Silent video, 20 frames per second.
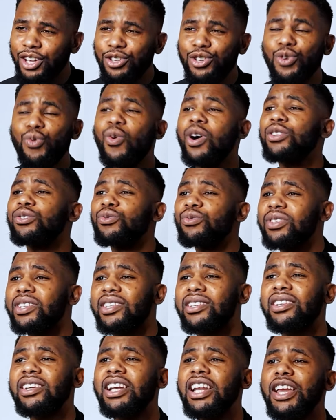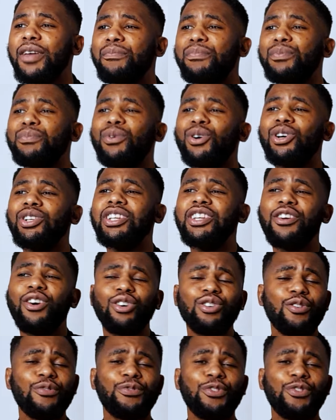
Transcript: You want to sleep, but the other